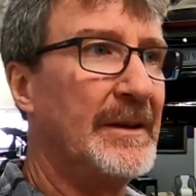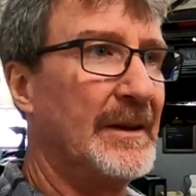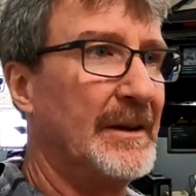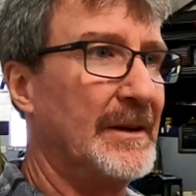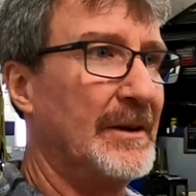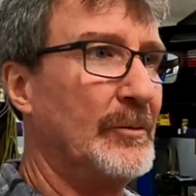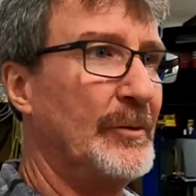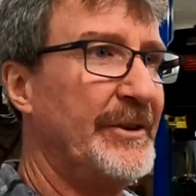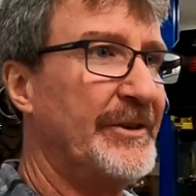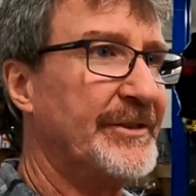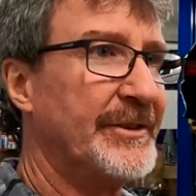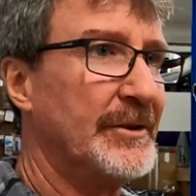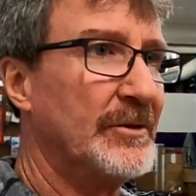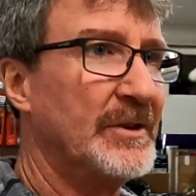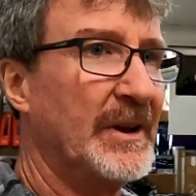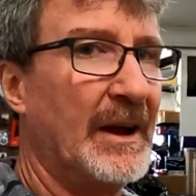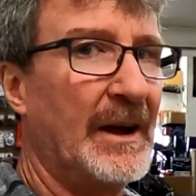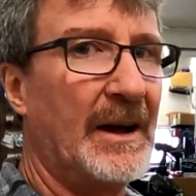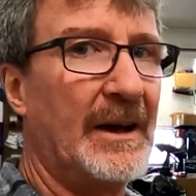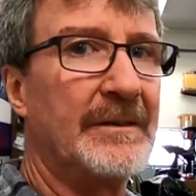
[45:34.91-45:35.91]
Uh, we still
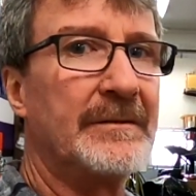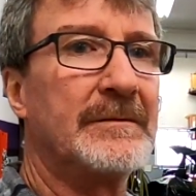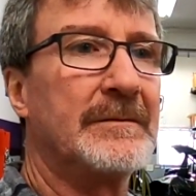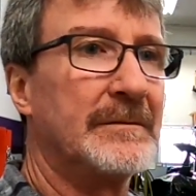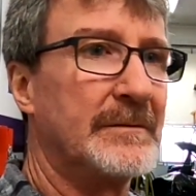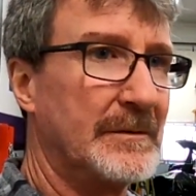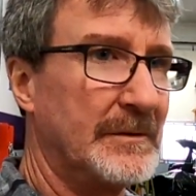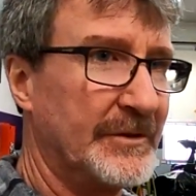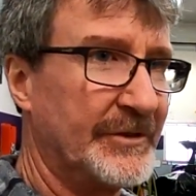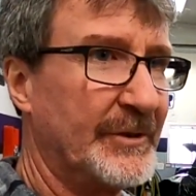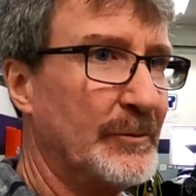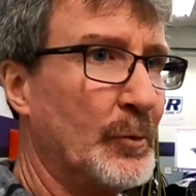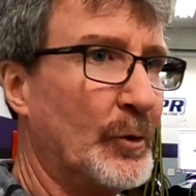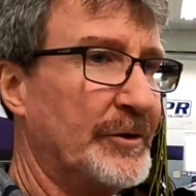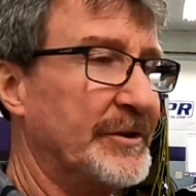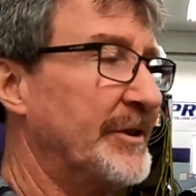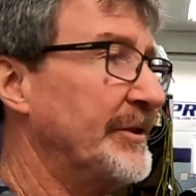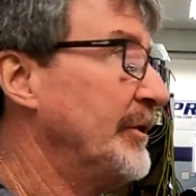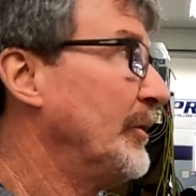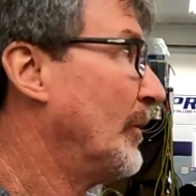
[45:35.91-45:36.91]
got some
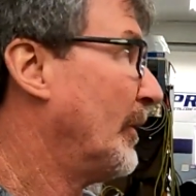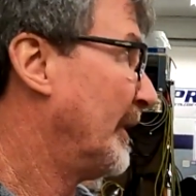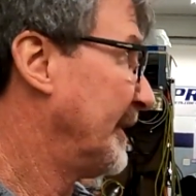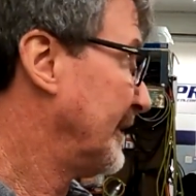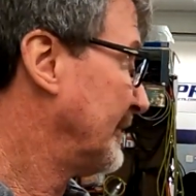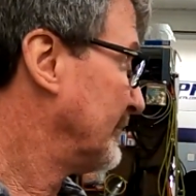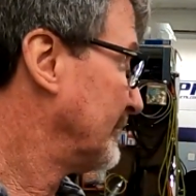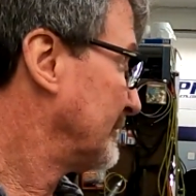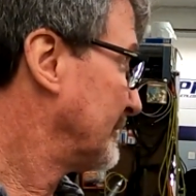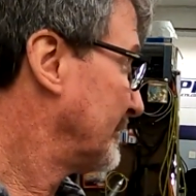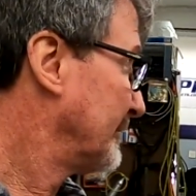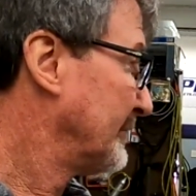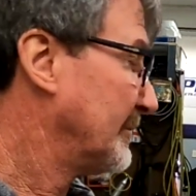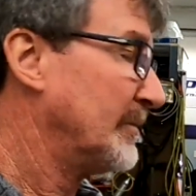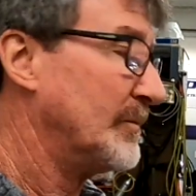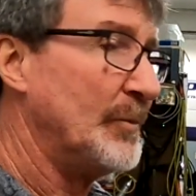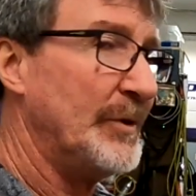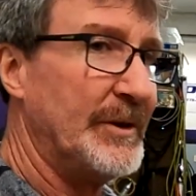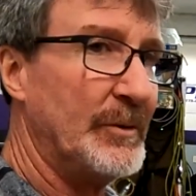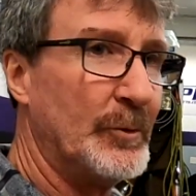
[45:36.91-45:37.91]
work to do on it.
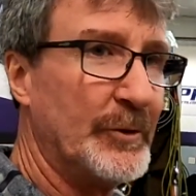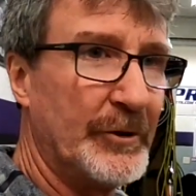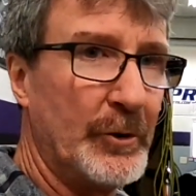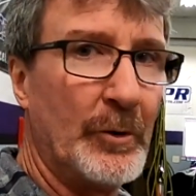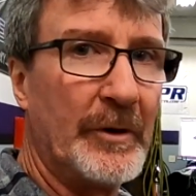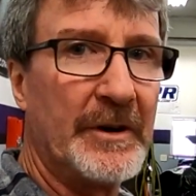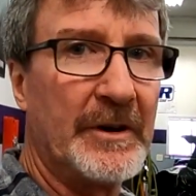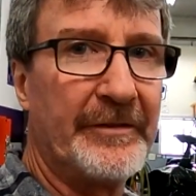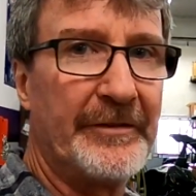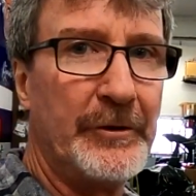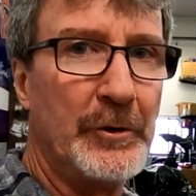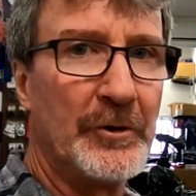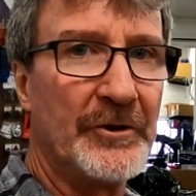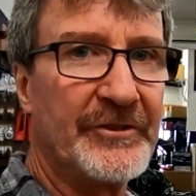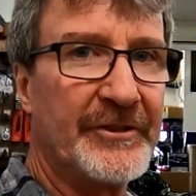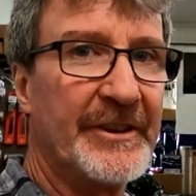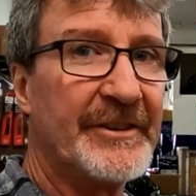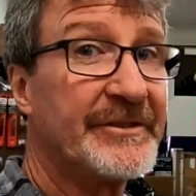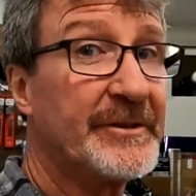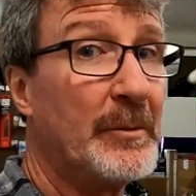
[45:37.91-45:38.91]
We, we're doing a fuel
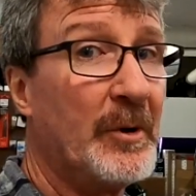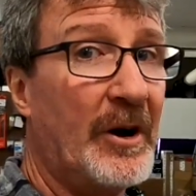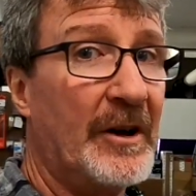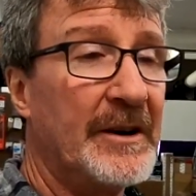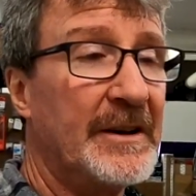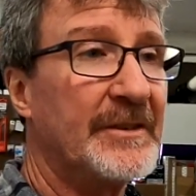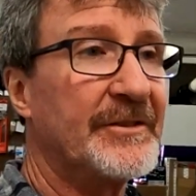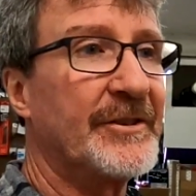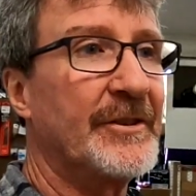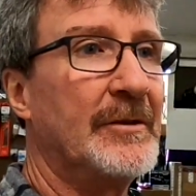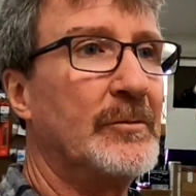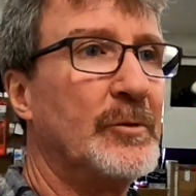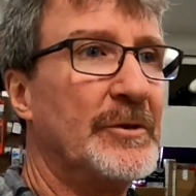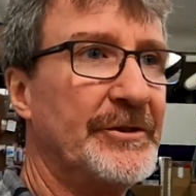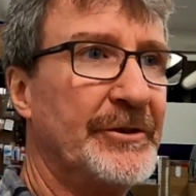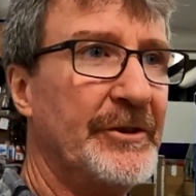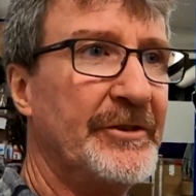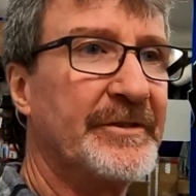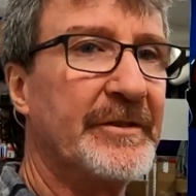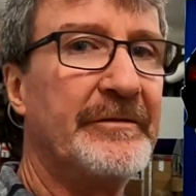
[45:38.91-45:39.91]
system on it, so we'll
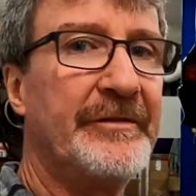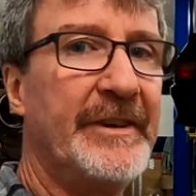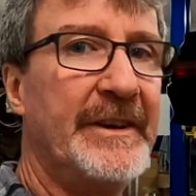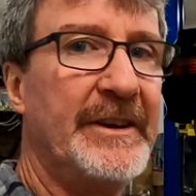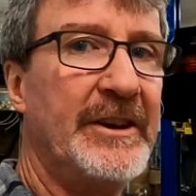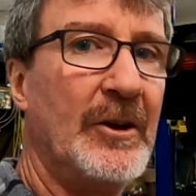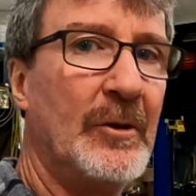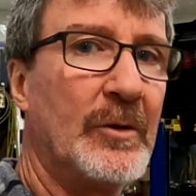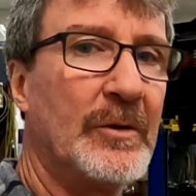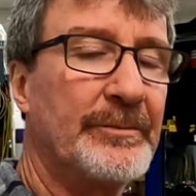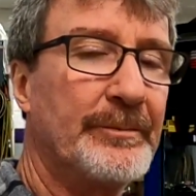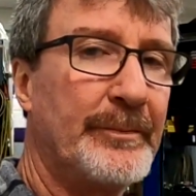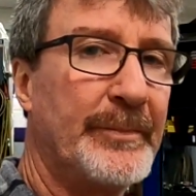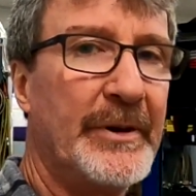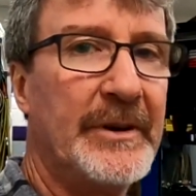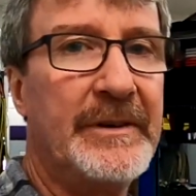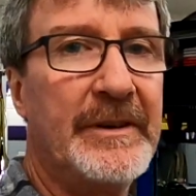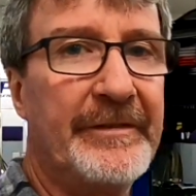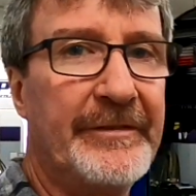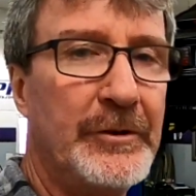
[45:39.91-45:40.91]
do some video
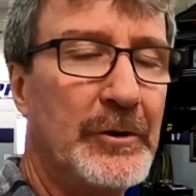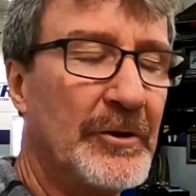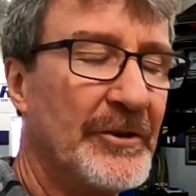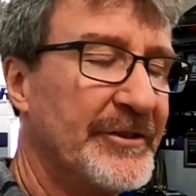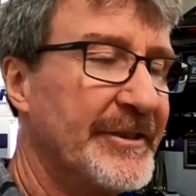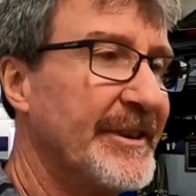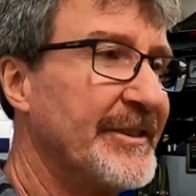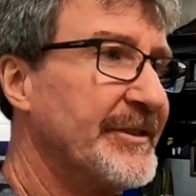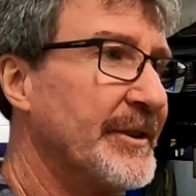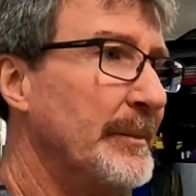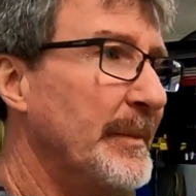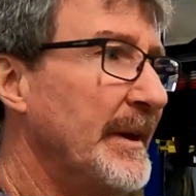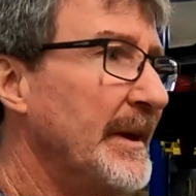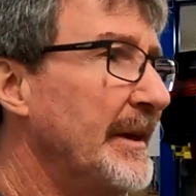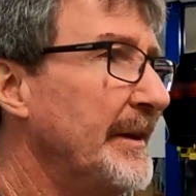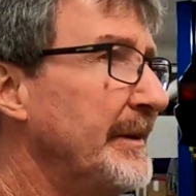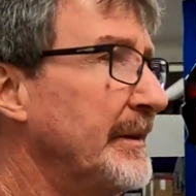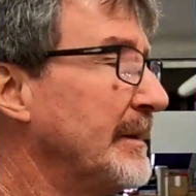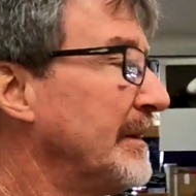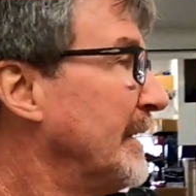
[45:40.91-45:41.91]
putting the fuel system
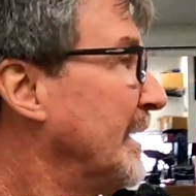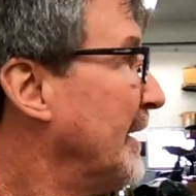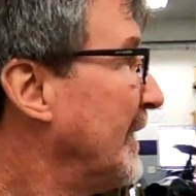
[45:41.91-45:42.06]
in.